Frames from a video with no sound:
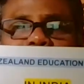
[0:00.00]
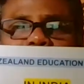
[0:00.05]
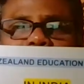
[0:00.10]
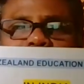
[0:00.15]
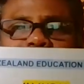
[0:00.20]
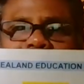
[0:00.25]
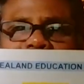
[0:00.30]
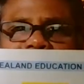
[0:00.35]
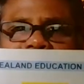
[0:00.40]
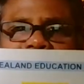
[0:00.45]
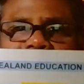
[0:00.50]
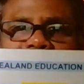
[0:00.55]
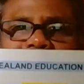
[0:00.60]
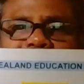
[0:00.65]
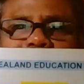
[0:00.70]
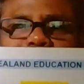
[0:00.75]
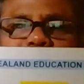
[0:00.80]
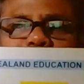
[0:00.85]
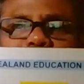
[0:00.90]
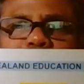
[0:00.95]
future
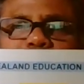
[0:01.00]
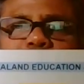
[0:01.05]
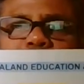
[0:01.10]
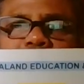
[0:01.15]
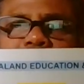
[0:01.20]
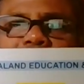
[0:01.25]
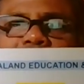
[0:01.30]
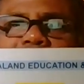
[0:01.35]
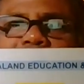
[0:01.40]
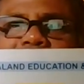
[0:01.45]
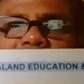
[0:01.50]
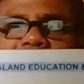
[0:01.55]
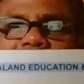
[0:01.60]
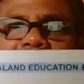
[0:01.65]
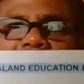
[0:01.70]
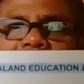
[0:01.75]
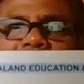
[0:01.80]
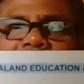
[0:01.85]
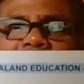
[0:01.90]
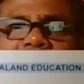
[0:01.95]
clients to call us
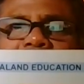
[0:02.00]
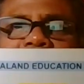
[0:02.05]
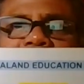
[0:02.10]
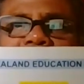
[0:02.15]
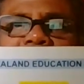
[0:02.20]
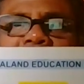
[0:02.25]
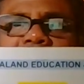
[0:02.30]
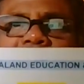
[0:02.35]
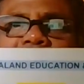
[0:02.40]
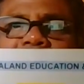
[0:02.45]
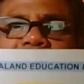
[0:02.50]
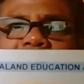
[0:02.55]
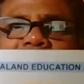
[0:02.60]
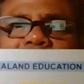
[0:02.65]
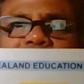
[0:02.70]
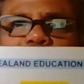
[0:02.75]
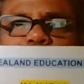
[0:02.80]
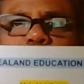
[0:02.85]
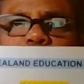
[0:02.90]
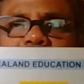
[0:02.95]
and get in
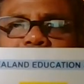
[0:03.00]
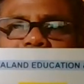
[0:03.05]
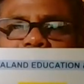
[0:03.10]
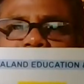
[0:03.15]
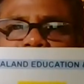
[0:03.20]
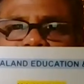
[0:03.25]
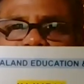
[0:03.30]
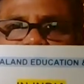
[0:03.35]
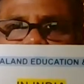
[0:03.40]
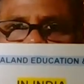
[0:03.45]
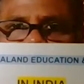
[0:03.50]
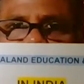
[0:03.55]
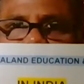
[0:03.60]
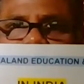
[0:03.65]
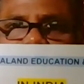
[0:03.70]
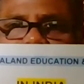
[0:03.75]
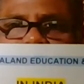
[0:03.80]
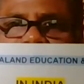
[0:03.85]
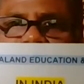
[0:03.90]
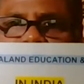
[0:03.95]
touch with us.
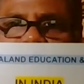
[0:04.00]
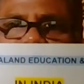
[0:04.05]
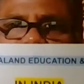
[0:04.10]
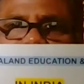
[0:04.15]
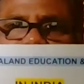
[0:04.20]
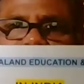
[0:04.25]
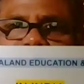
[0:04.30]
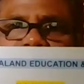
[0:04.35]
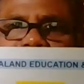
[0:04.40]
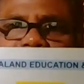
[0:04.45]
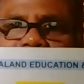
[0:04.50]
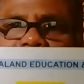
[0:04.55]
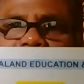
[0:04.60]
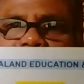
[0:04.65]
So there we